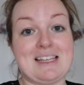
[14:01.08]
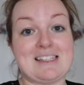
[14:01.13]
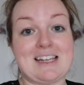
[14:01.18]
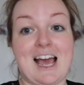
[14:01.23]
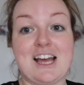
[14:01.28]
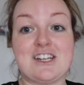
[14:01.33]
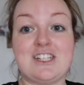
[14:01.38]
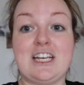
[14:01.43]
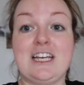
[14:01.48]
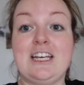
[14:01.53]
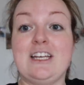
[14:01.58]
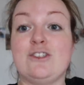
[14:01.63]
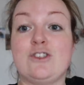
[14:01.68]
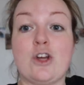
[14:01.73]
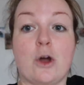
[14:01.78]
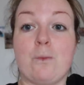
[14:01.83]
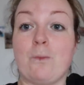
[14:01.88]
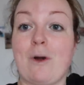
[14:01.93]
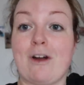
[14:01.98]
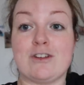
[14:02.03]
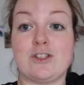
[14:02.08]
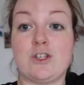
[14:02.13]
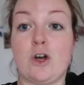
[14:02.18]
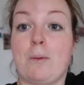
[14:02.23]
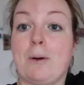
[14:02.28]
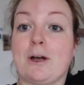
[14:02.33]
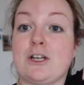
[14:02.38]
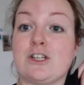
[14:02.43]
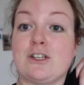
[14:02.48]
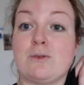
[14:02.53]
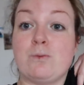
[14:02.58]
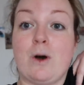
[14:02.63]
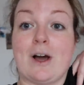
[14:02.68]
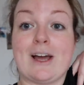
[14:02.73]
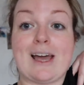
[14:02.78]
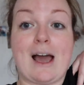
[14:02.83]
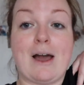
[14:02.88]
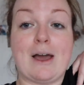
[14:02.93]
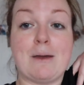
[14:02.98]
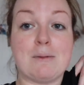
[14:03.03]
is I actually don't wear a top, I just
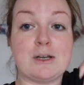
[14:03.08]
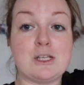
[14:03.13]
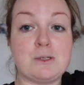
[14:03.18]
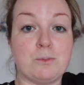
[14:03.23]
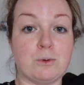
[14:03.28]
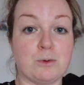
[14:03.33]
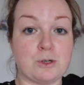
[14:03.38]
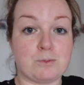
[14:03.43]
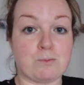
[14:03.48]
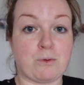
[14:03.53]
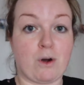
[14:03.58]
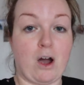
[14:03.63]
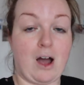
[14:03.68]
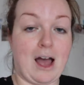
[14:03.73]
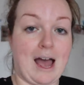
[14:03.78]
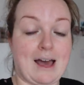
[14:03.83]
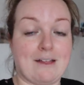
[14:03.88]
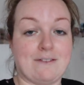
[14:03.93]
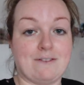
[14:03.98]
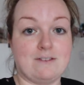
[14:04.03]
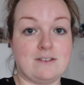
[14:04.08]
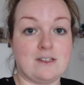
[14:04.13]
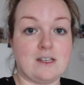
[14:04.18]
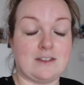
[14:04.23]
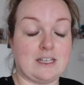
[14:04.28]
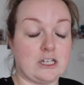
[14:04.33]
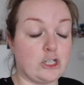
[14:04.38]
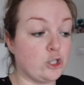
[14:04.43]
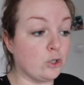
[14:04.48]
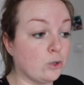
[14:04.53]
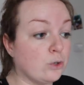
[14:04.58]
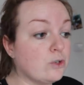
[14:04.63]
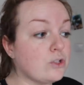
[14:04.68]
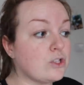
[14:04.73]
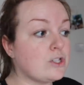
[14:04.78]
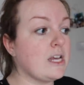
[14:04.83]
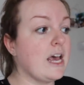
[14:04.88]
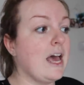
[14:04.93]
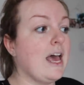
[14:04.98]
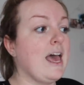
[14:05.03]
work out in my sports bra and the
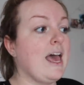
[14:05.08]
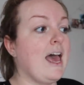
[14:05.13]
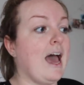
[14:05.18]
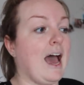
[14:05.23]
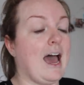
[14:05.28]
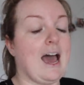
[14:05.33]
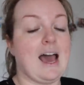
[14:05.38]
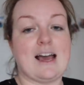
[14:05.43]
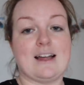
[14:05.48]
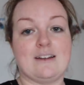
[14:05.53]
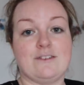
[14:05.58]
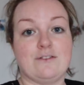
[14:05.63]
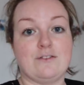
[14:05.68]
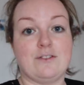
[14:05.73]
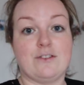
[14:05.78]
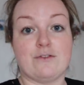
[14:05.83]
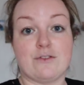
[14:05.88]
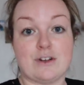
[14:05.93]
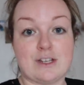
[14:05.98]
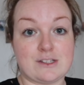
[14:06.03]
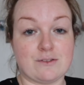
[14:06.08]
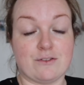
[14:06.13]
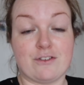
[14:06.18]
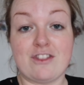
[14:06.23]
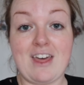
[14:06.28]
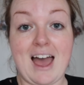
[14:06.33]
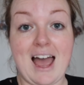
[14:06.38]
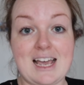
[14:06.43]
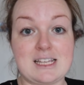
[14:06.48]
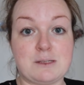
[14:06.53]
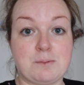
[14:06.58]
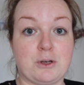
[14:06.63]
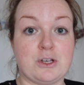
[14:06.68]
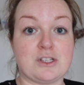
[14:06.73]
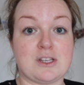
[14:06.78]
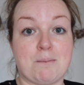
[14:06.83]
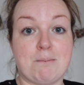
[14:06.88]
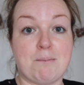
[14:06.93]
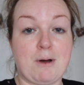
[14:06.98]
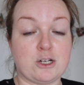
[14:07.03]
shorts. And the reason for that is
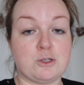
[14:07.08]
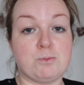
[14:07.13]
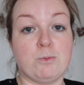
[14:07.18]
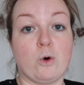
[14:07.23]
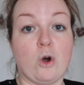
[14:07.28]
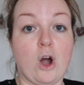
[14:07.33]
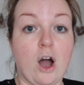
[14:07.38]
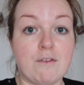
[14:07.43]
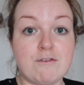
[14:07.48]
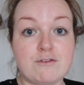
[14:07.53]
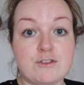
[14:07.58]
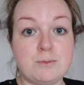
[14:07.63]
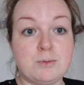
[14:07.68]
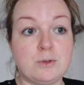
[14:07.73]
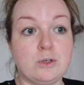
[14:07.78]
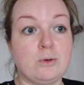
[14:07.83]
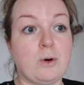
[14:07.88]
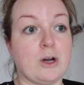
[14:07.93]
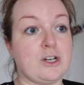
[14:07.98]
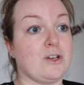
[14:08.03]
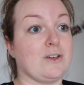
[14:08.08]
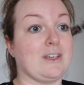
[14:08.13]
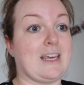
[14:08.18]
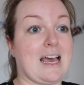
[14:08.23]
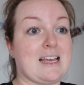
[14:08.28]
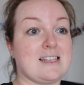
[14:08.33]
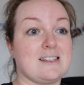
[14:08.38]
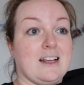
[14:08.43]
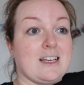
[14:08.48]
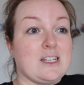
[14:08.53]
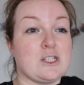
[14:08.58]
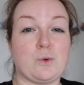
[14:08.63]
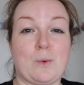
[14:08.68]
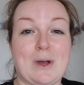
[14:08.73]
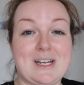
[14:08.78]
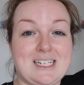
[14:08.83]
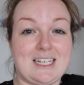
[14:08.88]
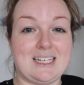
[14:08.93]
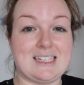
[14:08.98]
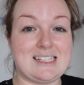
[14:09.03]
because I'm much more comfortable. I don't get as like
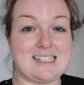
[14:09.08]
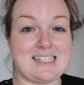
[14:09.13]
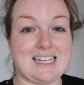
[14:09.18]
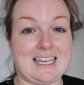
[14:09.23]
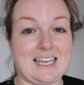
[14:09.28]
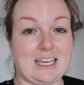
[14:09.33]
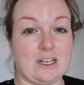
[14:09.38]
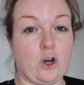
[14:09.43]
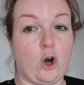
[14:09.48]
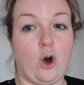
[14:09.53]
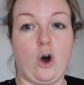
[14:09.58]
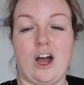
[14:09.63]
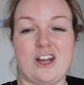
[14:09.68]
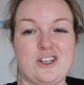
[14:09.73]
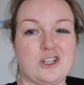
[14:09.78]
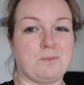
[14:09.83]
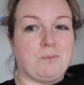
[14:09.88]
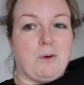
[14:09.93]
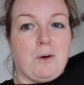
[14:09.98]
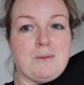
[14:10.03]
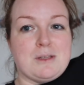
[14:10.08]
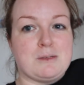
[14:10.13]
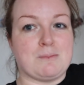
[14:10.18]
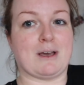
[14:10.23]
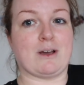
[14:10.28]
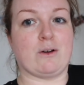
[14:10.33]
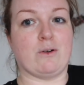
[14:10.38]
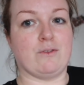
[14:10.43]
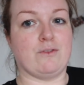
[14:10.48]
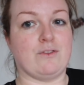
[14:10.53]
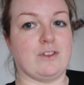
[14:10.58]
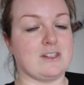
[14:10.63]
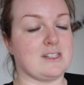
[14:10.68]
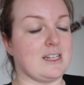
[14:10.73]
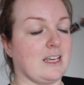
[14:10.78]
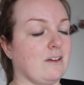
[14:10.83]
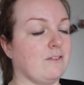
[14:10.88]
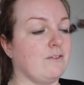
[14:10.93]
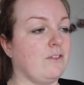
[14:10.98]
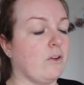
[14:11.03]
sweaty and sticky and hot. I just pop this back on for the
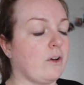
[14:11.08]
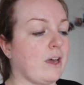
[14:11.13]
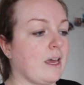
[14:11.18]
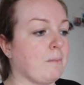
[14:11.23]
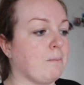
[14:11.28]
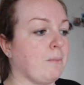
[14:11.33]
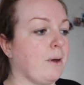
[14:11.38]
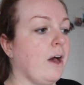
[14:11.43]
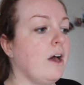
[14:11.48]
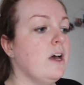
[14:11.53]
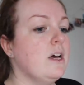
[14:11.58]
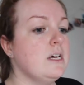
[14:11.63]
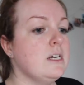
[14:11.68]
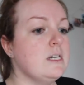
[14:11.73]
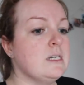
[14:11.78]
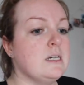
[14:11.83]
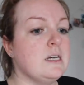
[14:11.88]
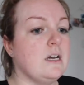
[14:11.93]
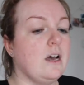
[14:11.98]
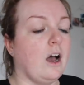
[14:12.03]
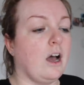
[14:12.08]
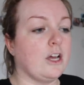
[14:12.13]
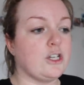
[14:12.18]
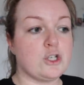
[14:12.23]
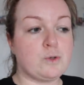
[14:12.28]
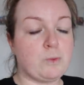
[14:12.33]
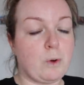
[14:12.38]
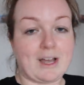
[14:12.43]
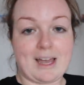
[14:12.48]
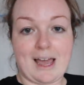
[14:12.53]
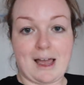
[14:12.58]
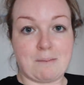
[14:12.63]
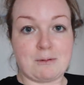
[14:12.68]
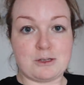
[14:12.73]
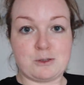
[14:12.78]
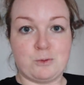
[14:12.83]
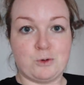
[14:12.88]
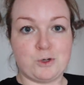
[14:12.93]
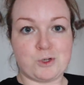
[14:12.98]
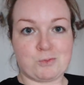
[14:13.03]
sake of vlogging, but I just work out in my
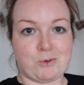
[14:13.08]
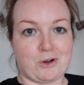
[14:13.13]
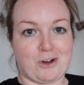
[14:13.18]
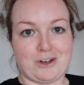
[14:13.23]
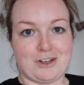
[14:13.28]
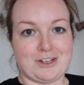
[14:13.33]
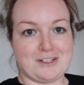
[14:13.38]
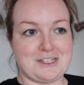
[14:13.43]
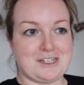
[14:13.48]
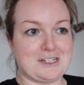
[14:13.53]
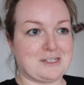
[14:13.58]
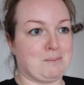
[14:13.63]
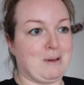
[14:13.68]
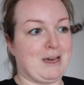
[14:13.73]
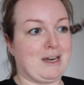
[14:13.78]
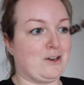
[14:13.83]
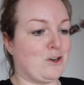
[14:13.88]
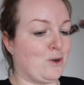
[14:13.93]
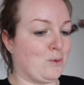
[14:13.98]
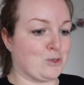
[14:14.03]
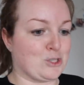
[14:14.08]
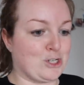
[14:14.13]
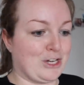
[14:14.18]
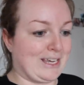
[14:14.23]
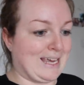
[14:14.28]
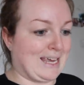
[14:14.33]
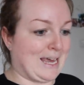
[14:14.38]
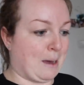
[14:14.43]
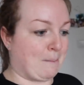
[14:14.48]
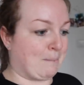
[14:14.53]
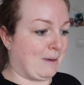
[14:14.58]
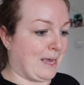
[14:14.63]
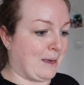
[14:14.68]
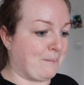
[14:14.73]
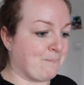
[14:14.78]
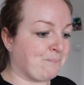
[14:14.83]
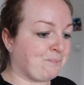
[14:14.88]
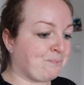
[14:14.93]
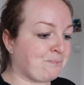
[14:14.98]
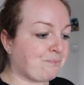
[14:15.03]
sports bra because it doesn't matter, no one's looking at me.